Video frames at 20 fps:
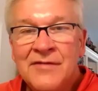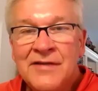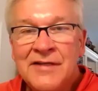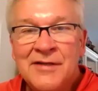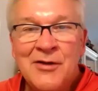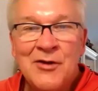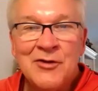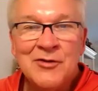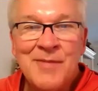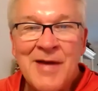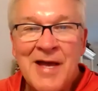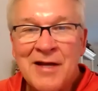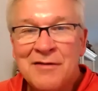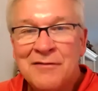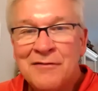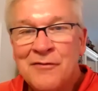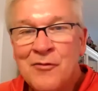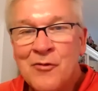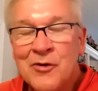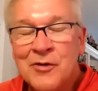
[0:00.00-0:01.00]
goes back and
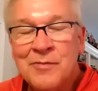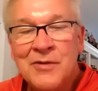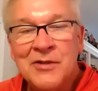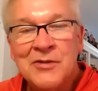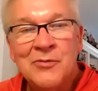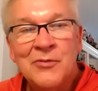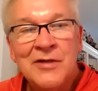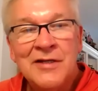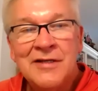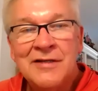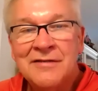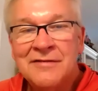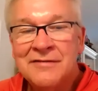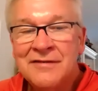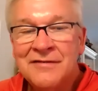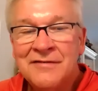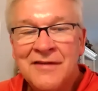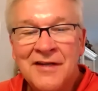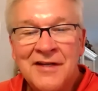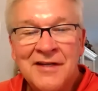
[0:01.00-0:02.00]
forth between
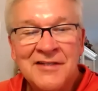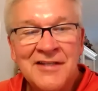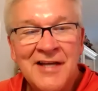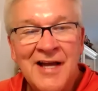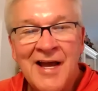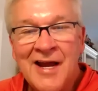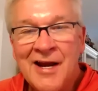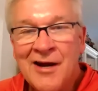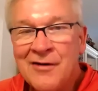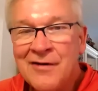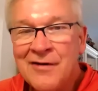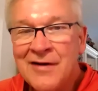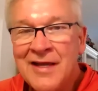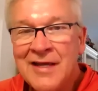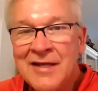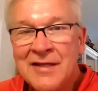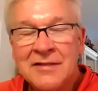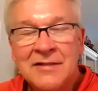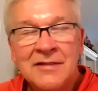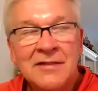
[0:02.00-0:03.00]
the desire
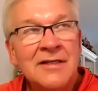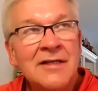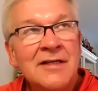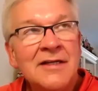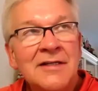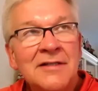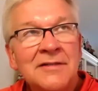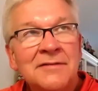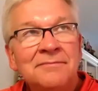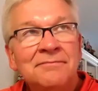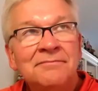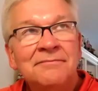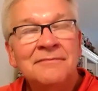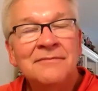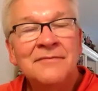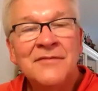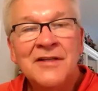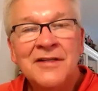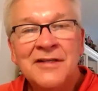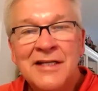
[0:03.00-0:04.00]
and
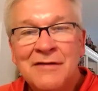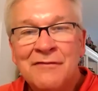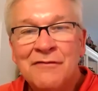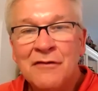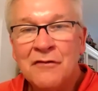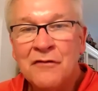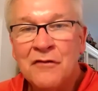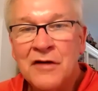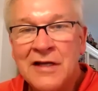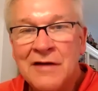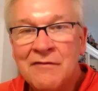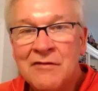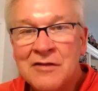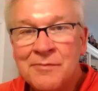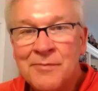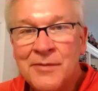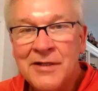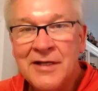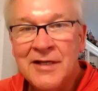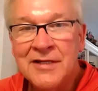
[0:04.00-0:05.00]
the need for forgiveness
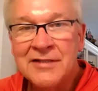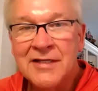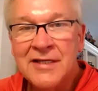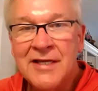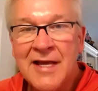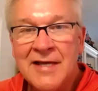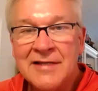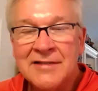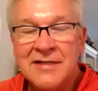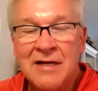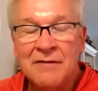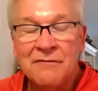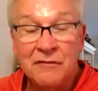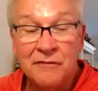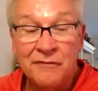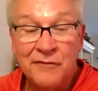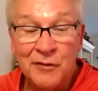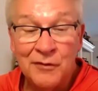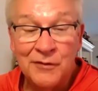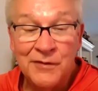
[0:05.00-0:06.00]
because he has not
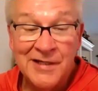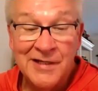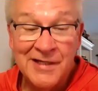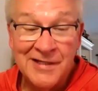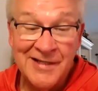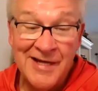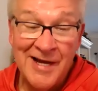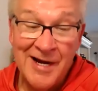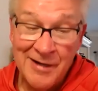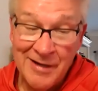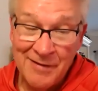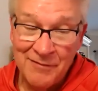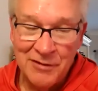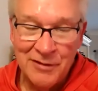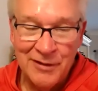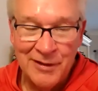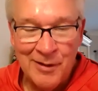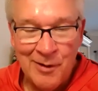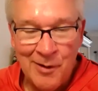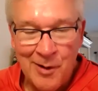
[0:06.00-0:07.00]
fulfilled the desire to have a
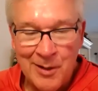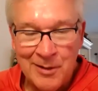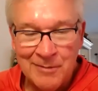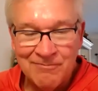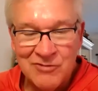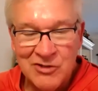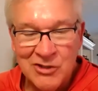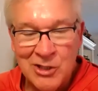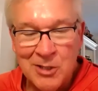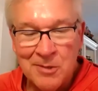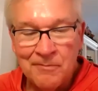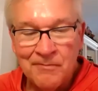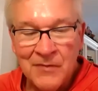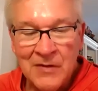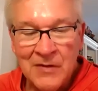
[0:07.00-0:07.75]
clean heart. So